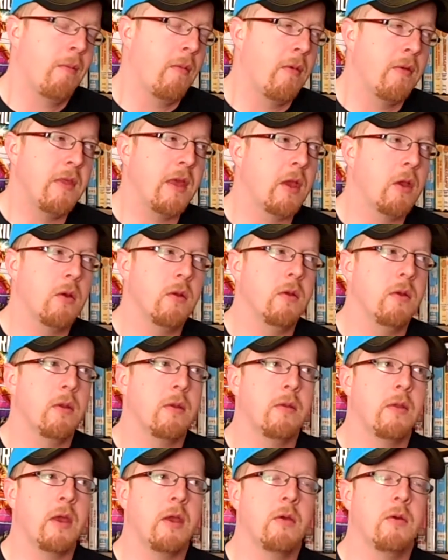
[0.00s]
they
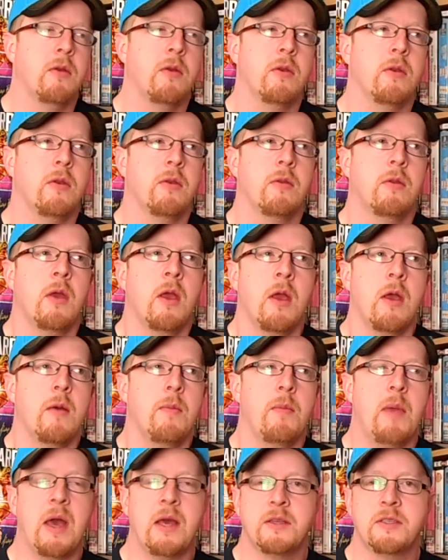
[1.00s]
couldn't
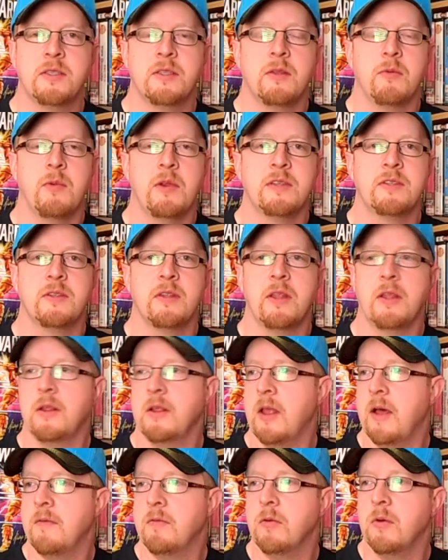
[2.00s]
match the wrestling
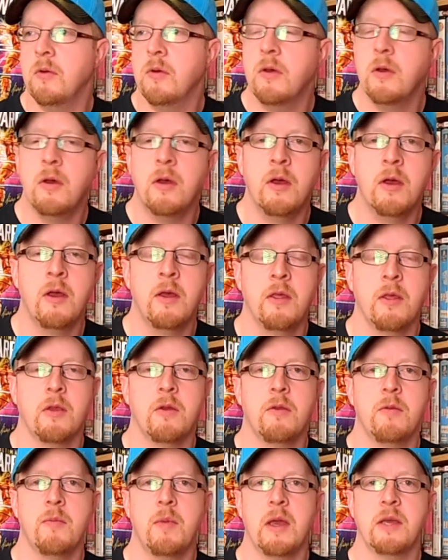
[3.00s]
level. They
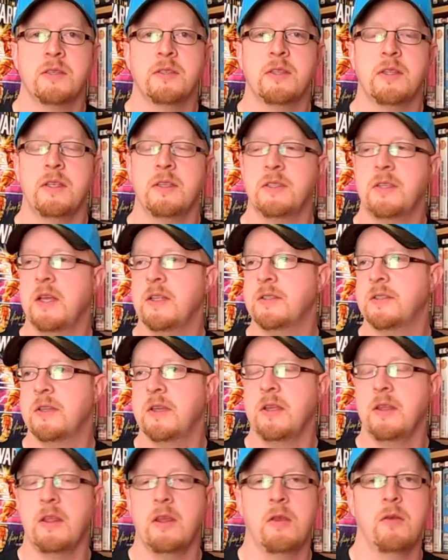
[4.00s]
couldn't match the
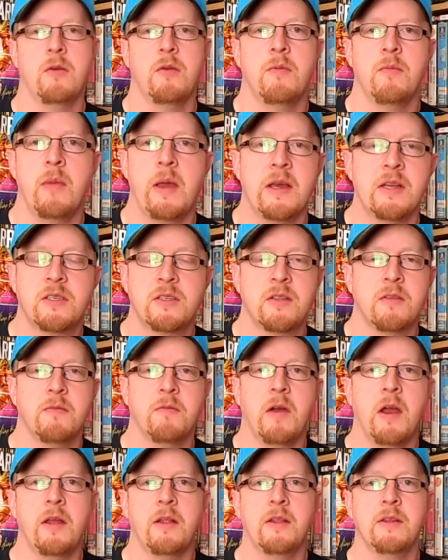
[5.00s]
intensity. They couldn't match the
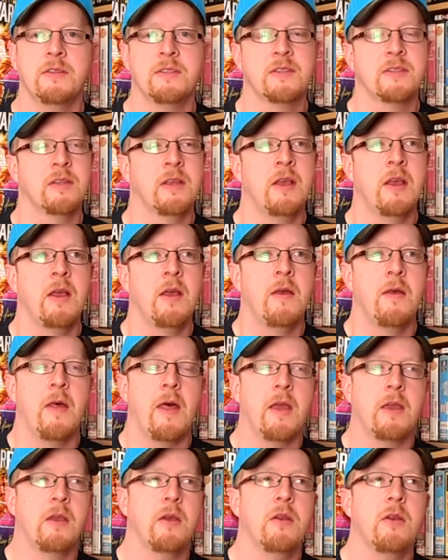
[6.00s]
violence.
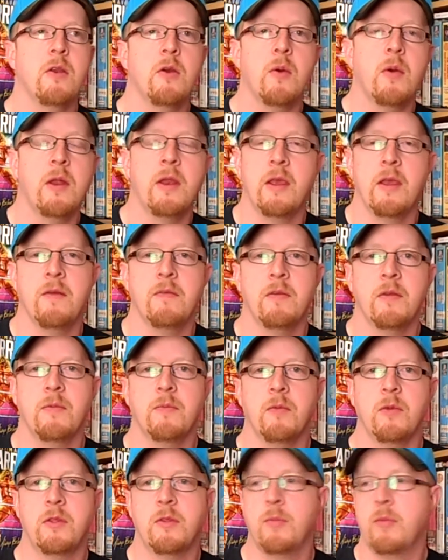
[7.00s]
They couldn't do any of it
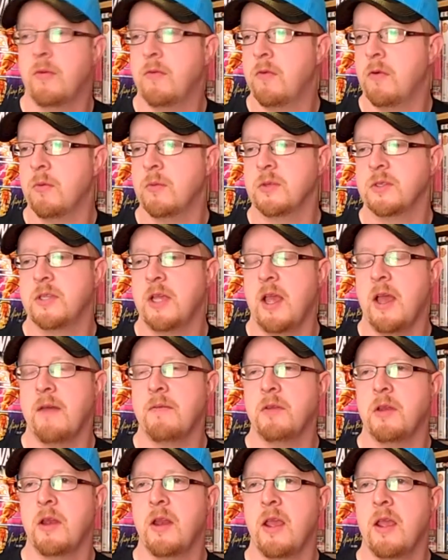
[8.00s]
with the performers they
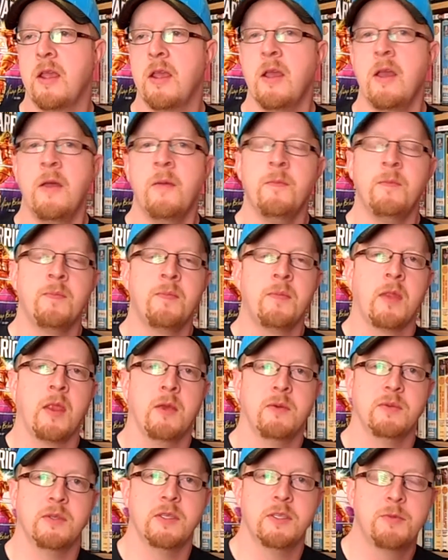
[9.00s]
have today.
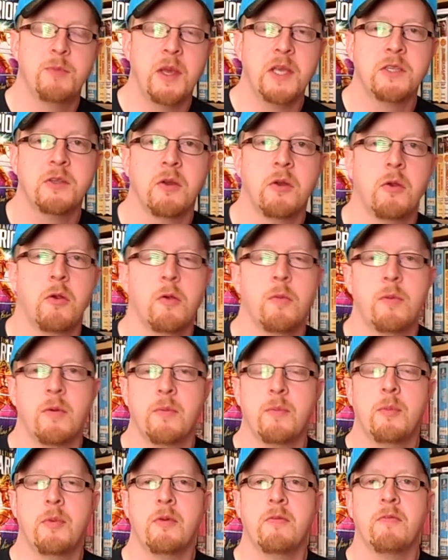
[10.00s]
It was a special group
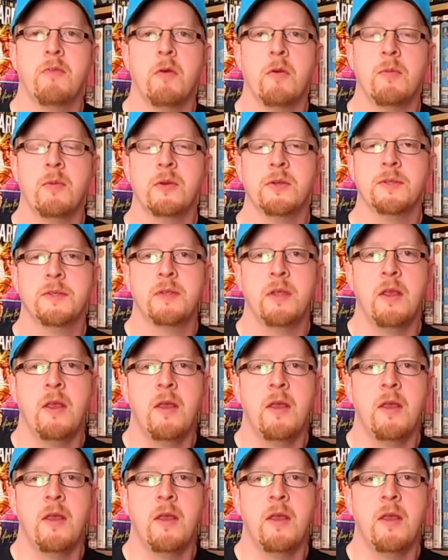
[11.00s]
of performers